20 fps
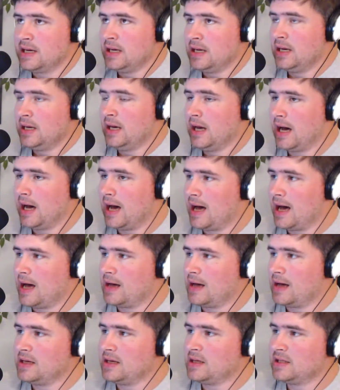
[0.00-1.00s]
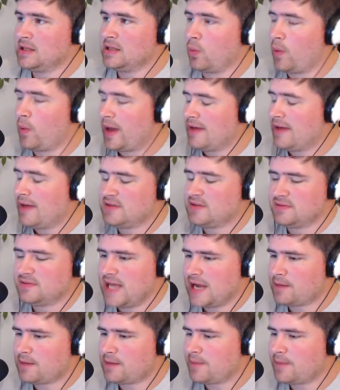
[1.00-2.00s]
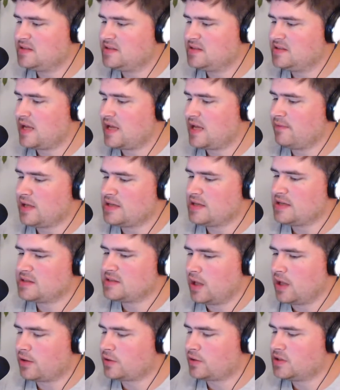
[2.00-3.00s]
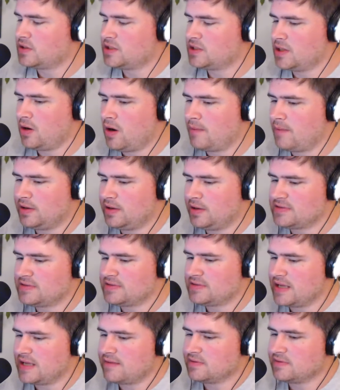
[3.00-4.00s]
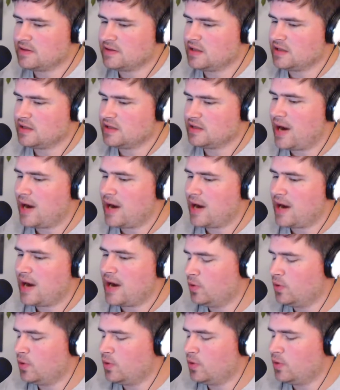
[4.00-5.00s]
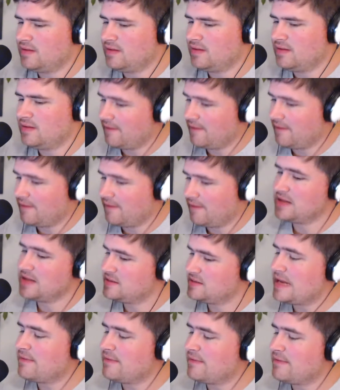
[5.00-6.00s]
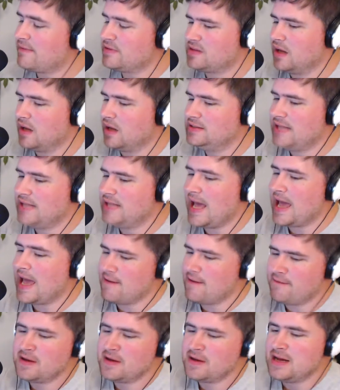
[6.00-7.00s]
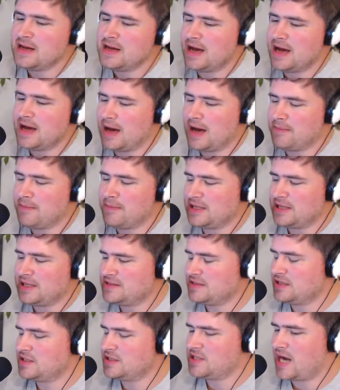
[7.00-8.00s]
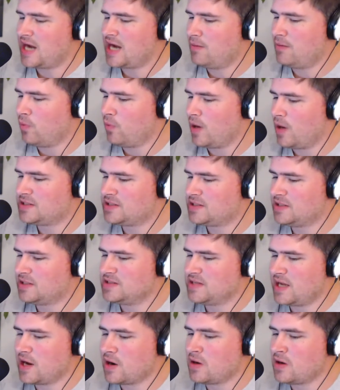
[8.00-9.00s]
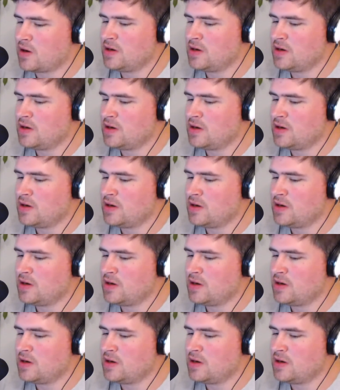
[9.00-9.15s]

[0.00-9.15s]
The Waves of Tech by Steve Lee is another good show. I believe Steve's in the chat room with us. If it's not Steve, it's his son Dave, but he's in the chat room watching us here.